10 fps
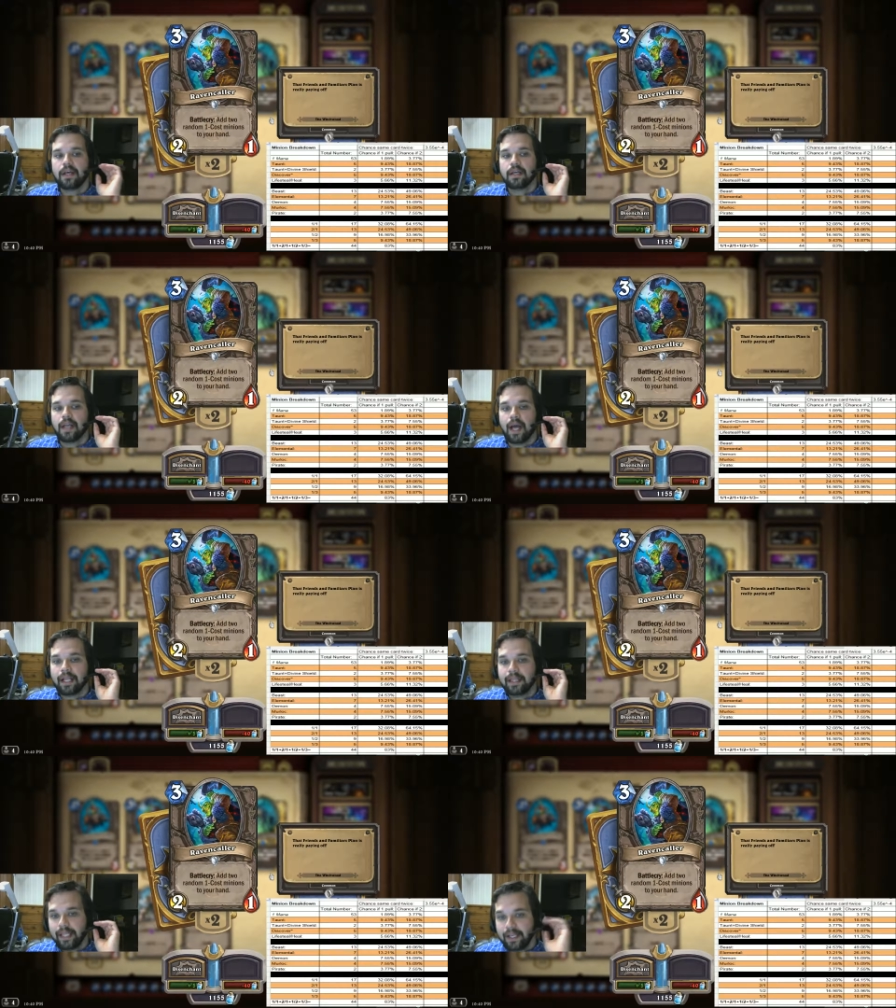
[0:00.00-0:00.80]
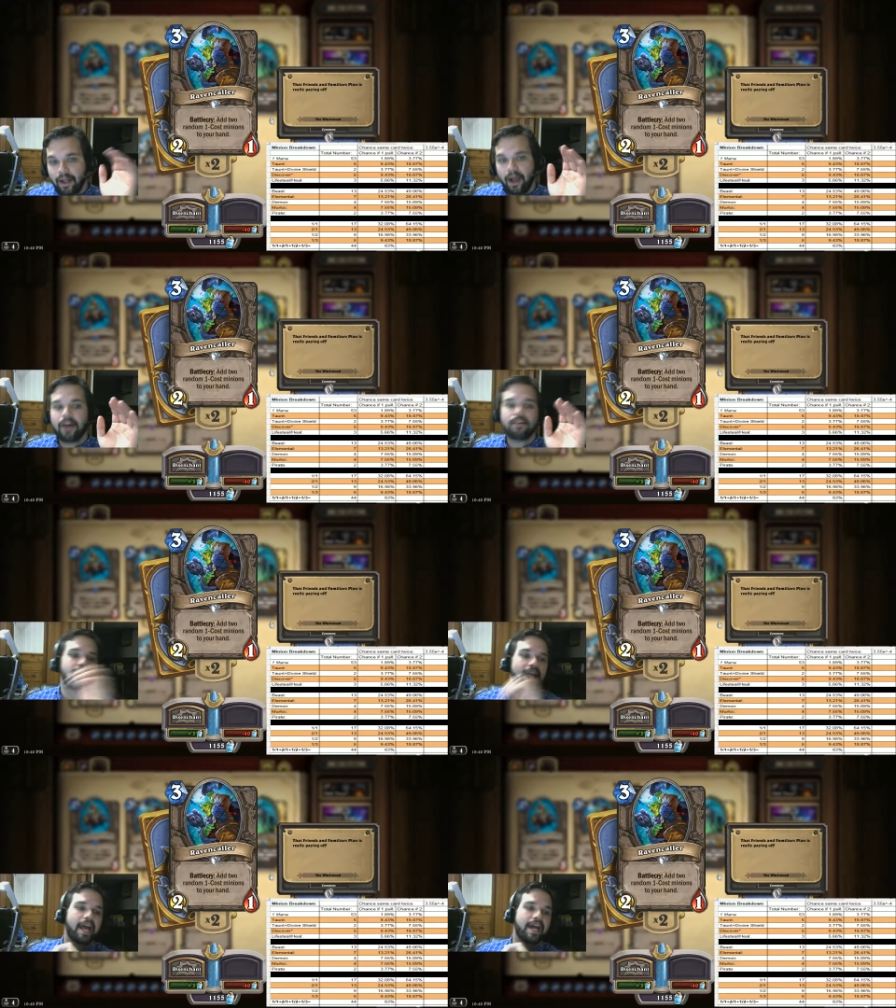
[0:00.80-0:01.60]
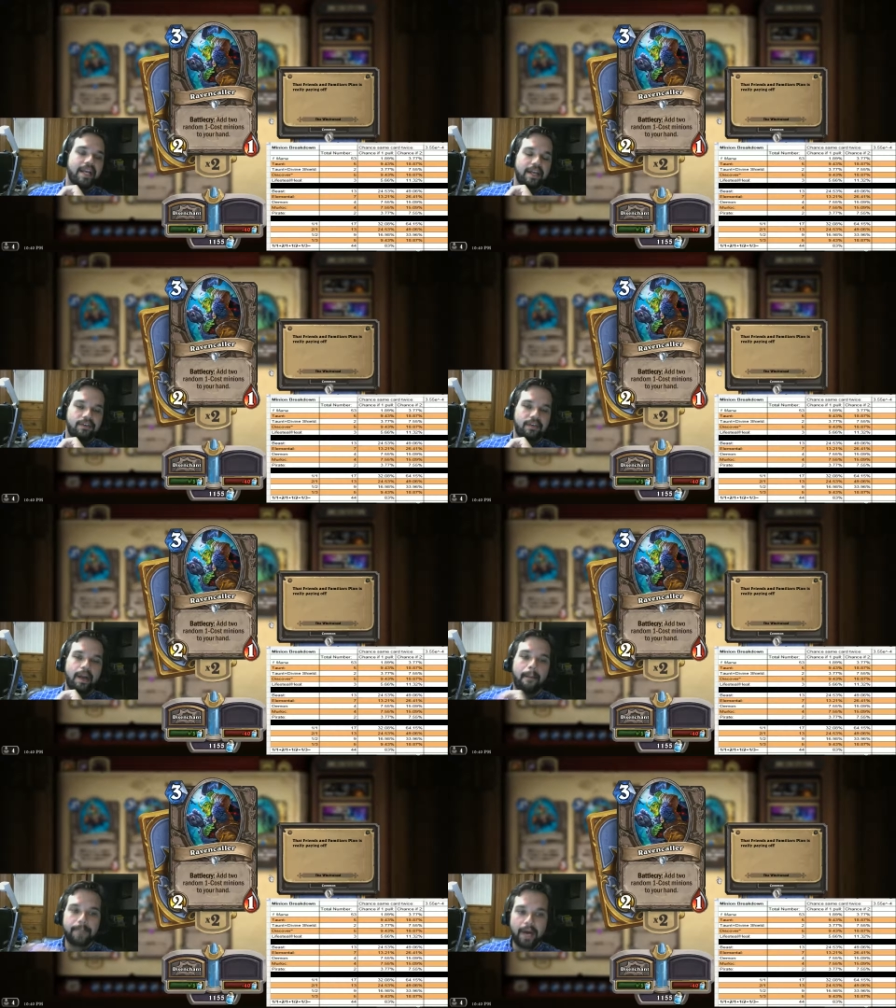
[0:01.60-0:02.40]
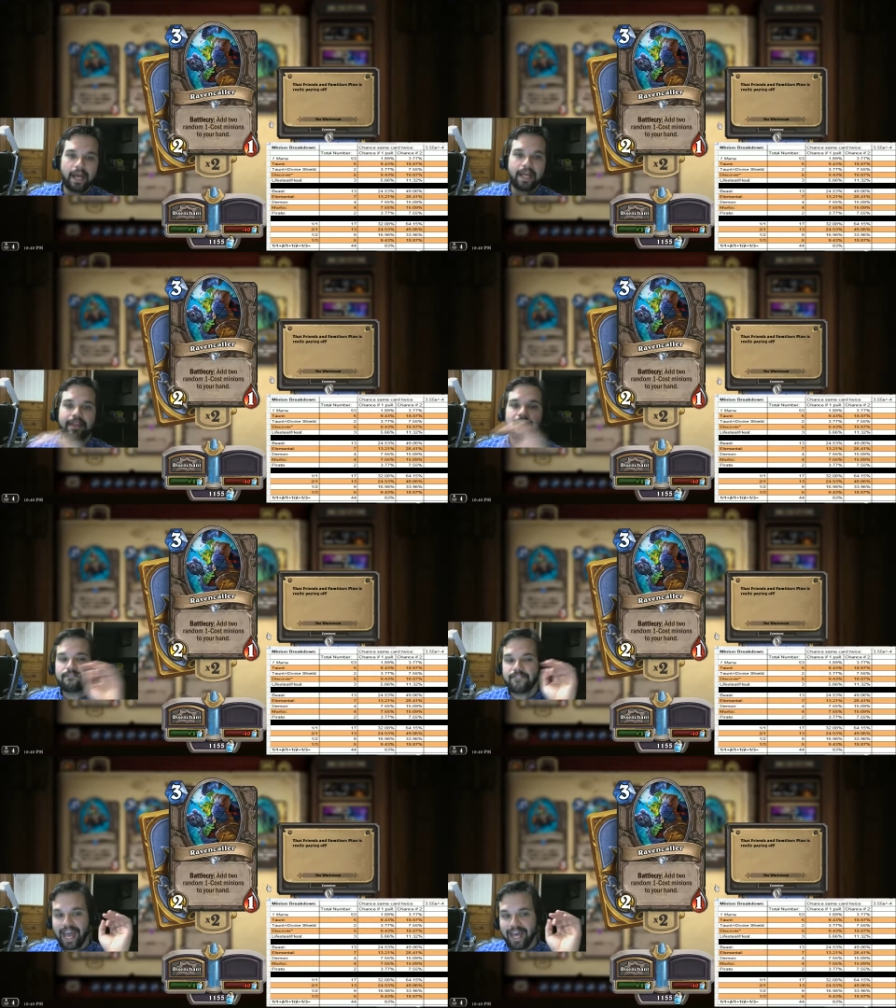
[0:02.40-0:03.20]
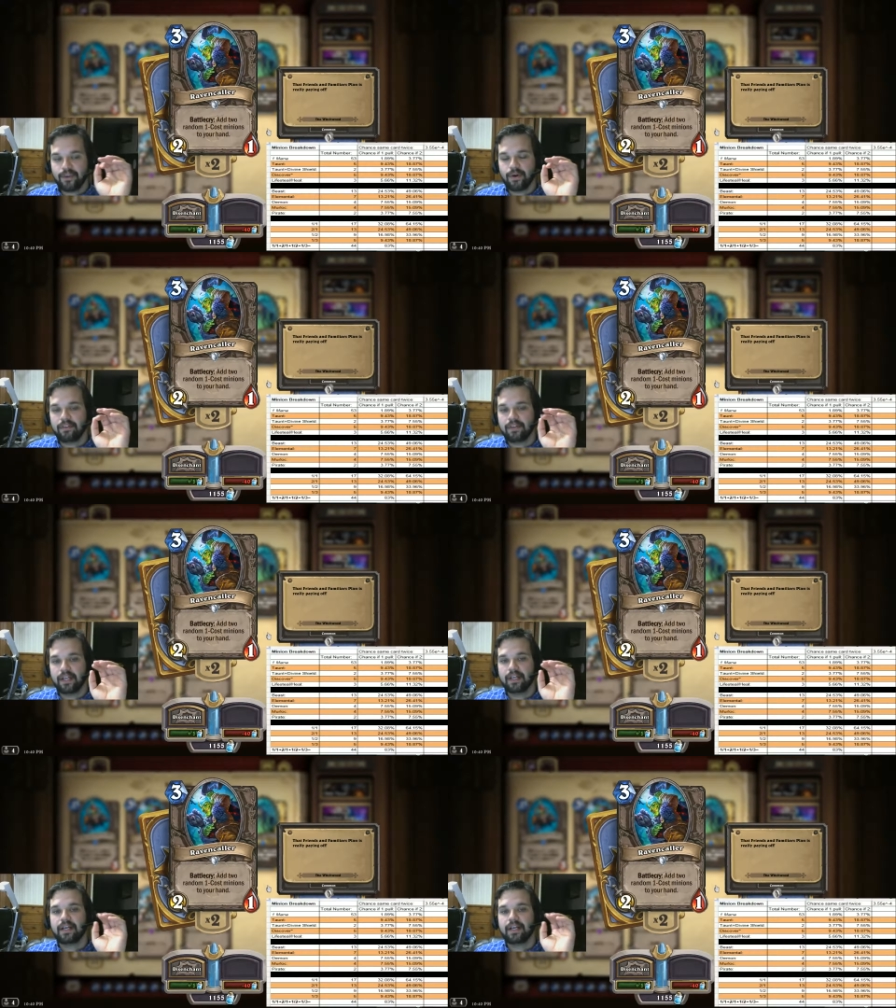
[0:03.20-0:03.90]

a little hard to rely on in Arena, but the value of it,